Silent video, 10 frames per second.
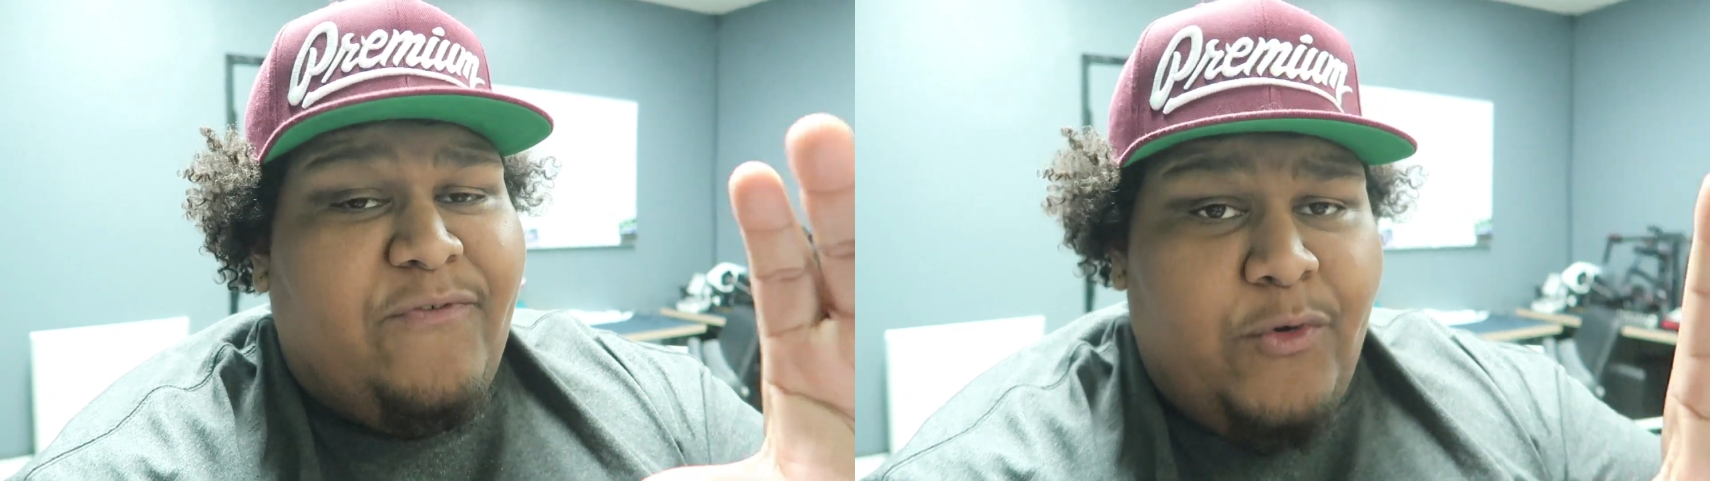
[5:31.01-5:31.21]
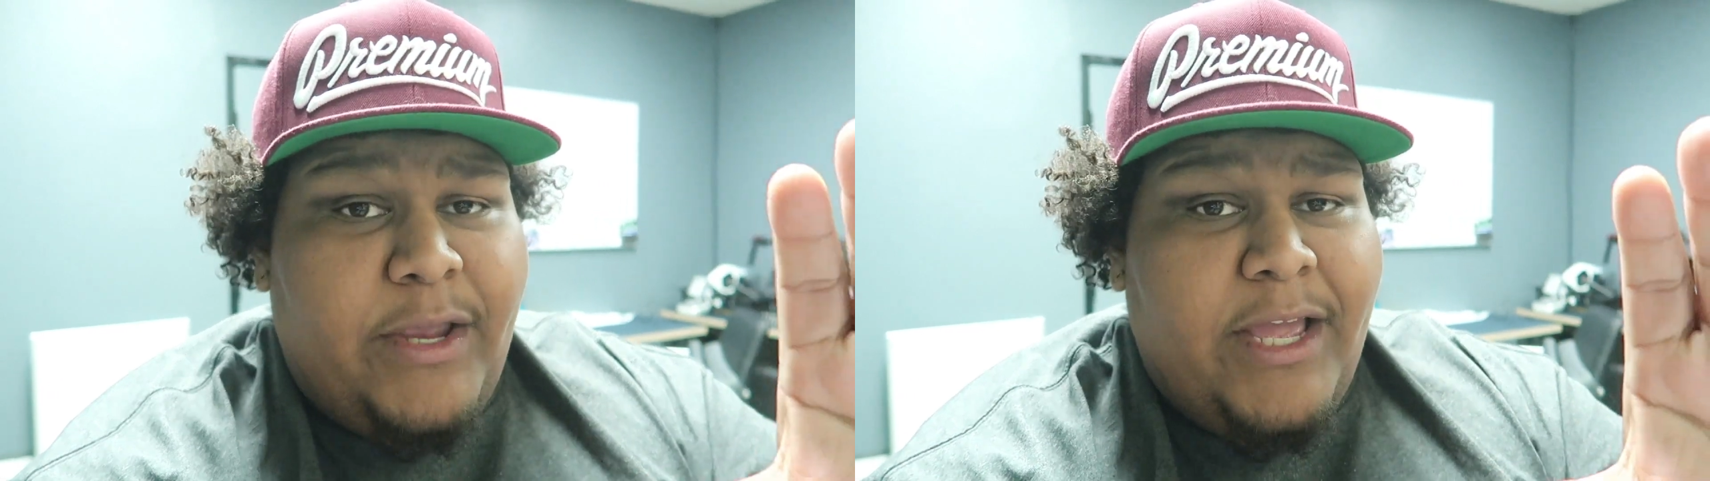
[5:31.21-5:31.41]

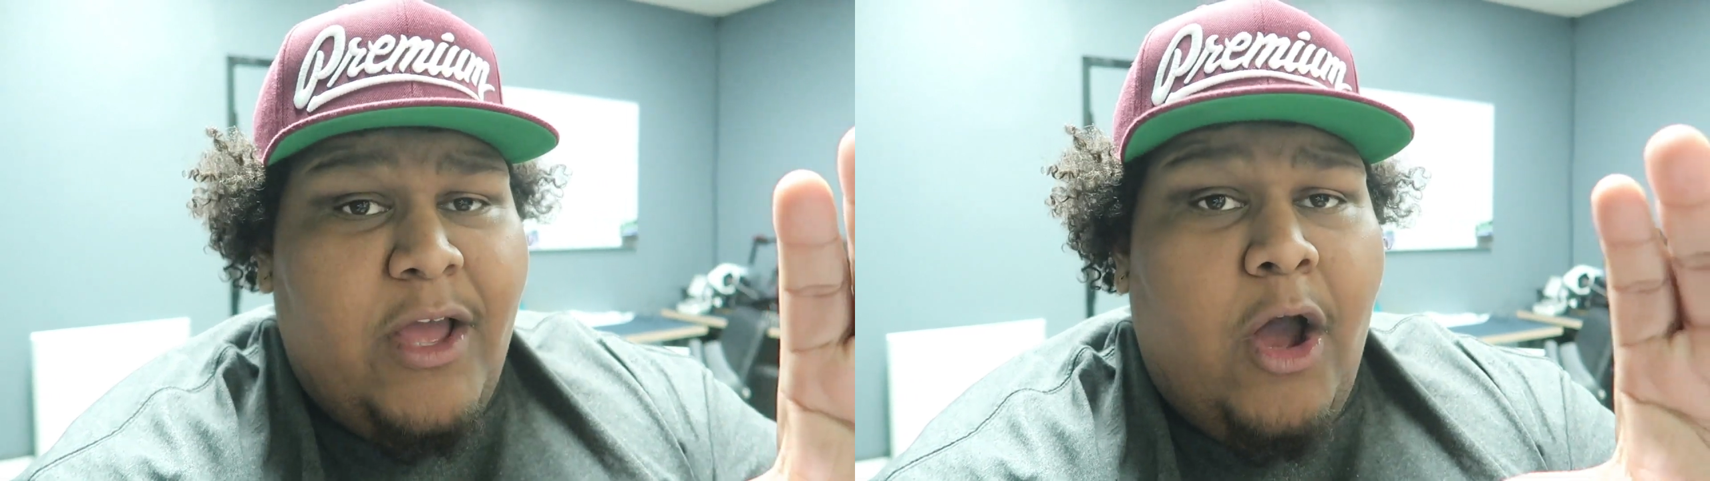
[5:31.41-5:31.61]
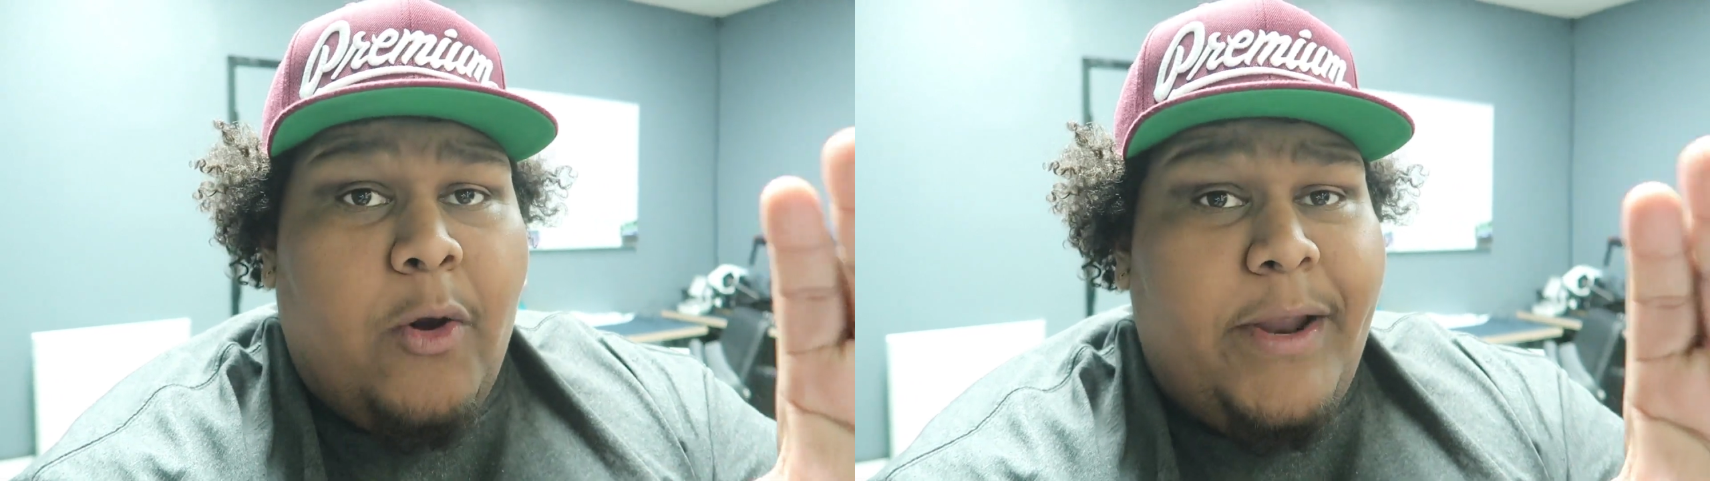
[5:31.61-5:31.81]
free
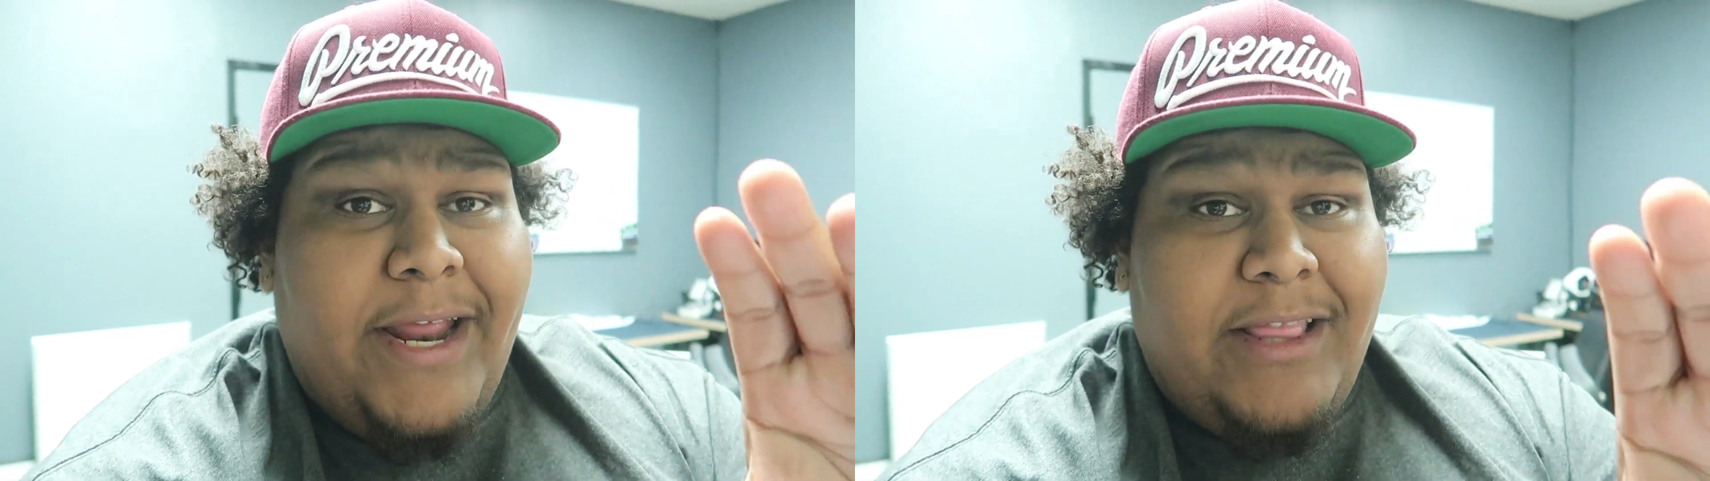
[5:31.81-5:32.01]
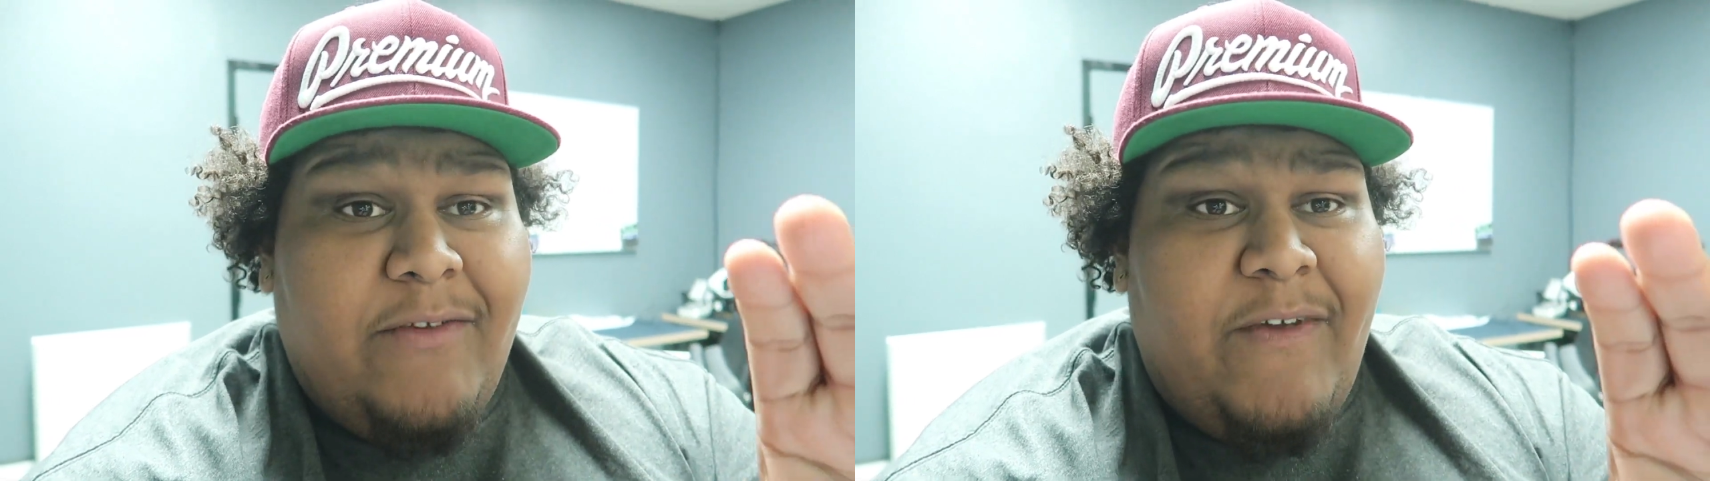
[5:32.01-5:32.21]

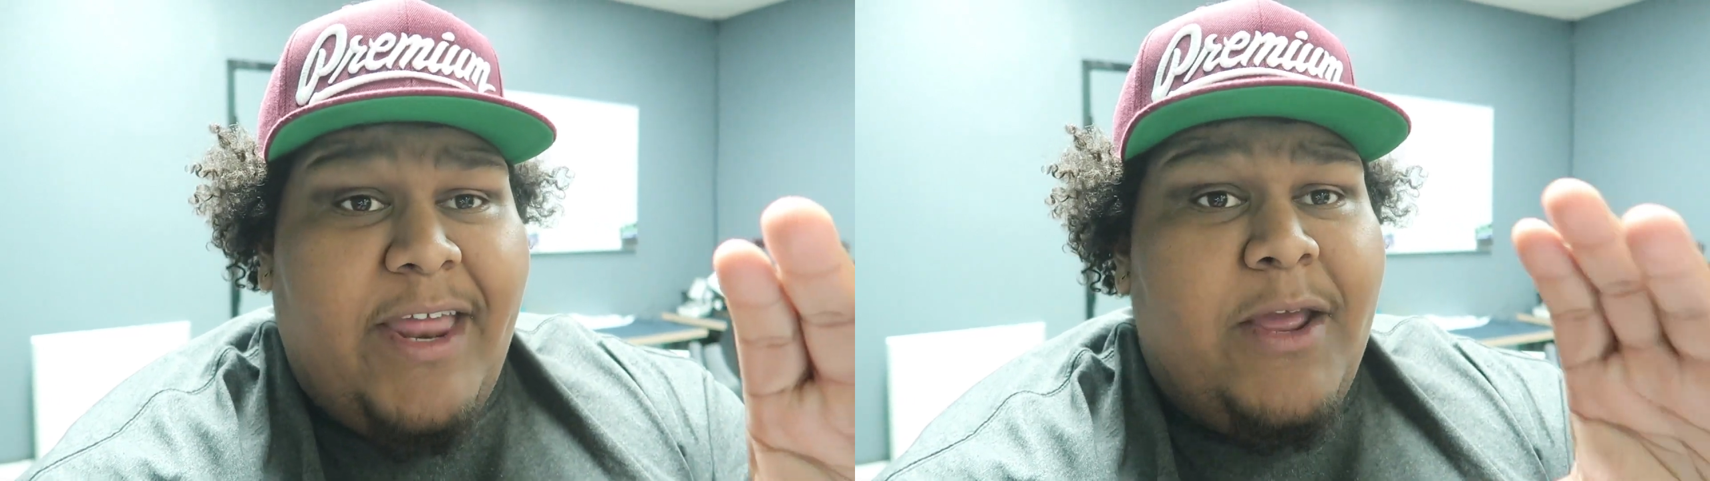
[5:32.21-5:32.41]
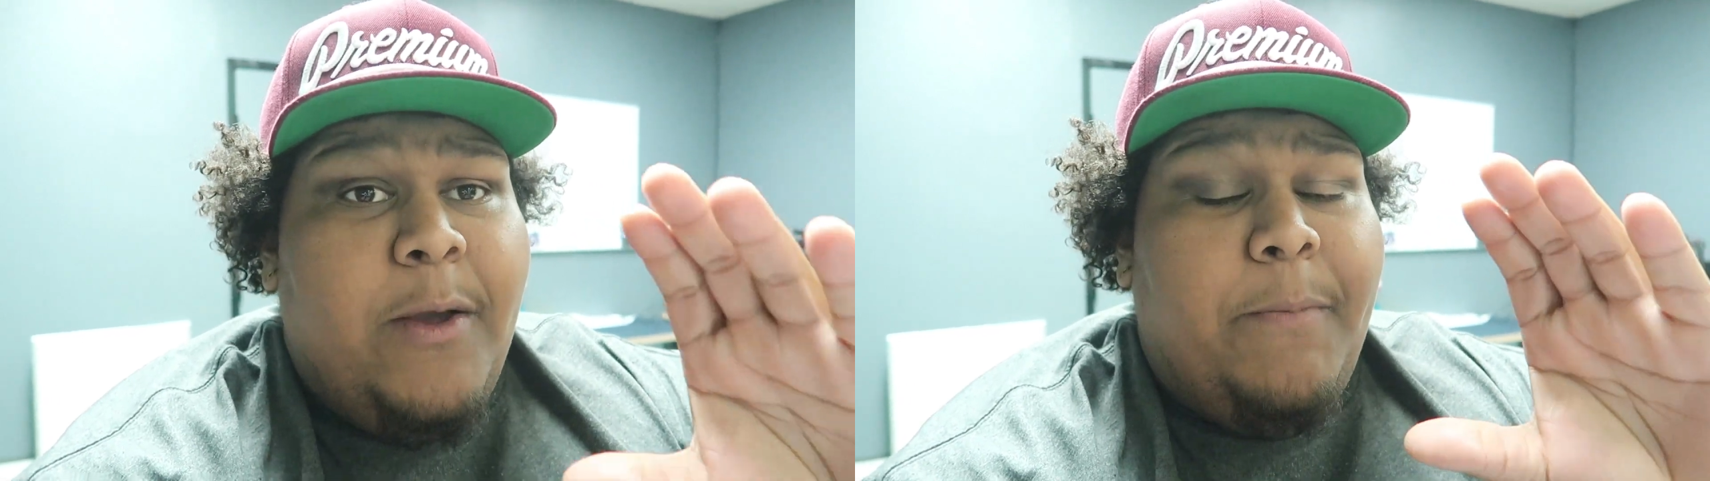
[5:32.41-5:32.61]
already at the
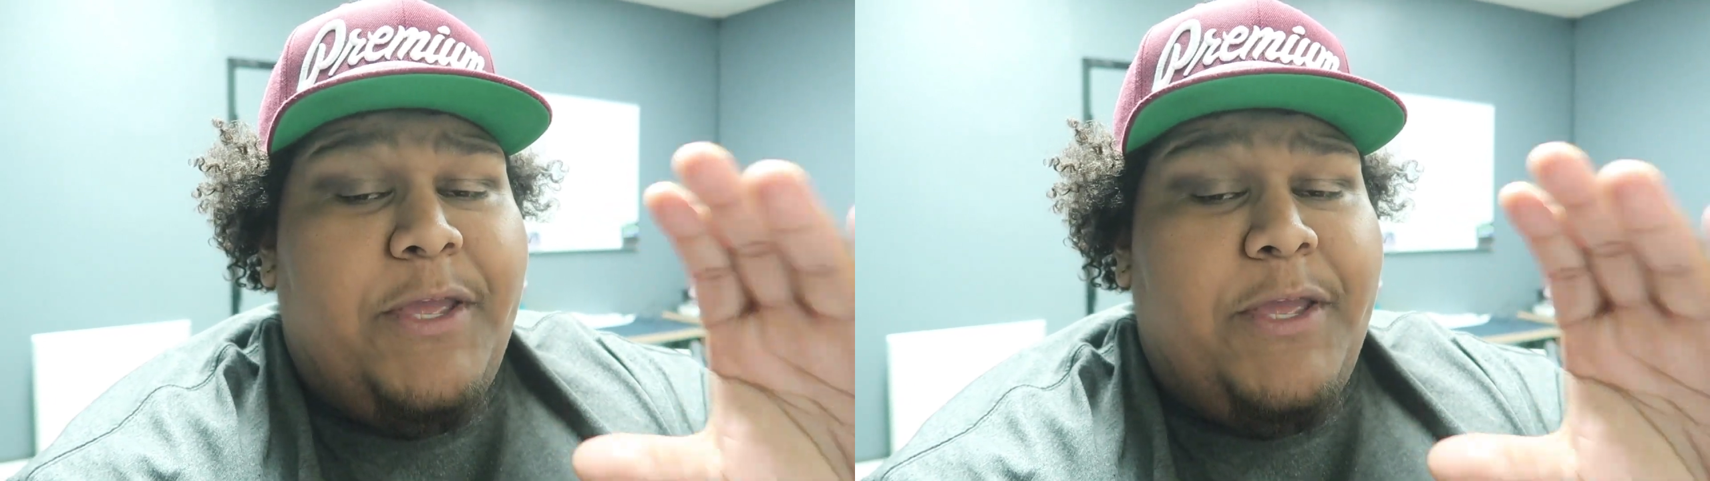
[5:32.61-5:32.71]
event,